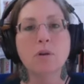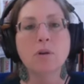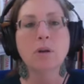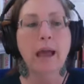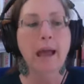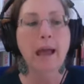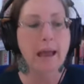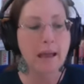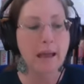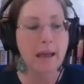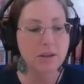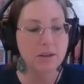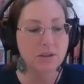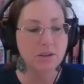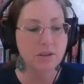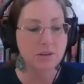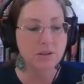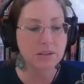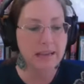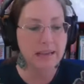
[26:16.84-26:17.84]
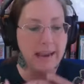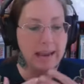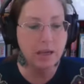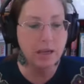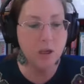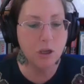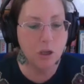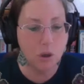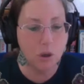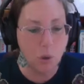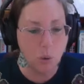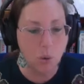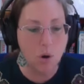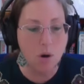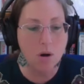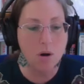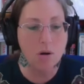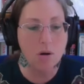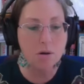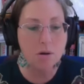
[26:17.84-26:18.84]
and take
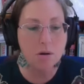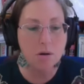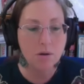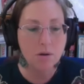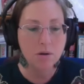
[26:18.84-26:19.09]
your